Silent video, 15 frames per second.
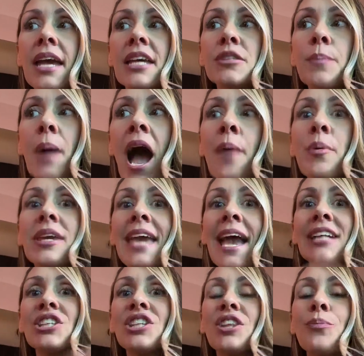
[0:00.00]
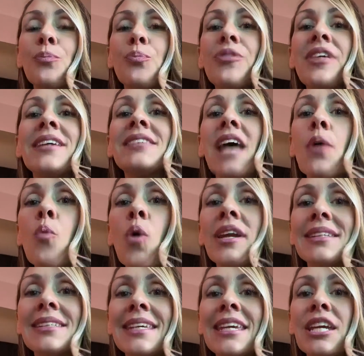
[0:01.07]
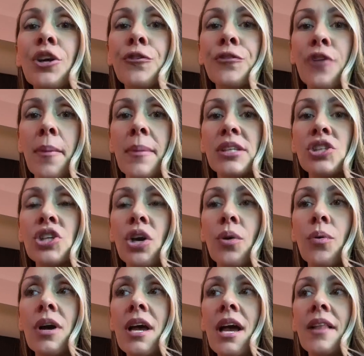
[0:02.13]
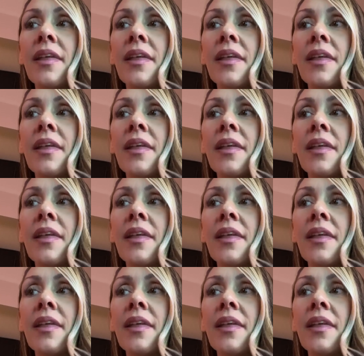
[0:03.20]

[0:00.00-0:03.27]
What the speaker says: Is I would catch the things I wanted to hear from it too.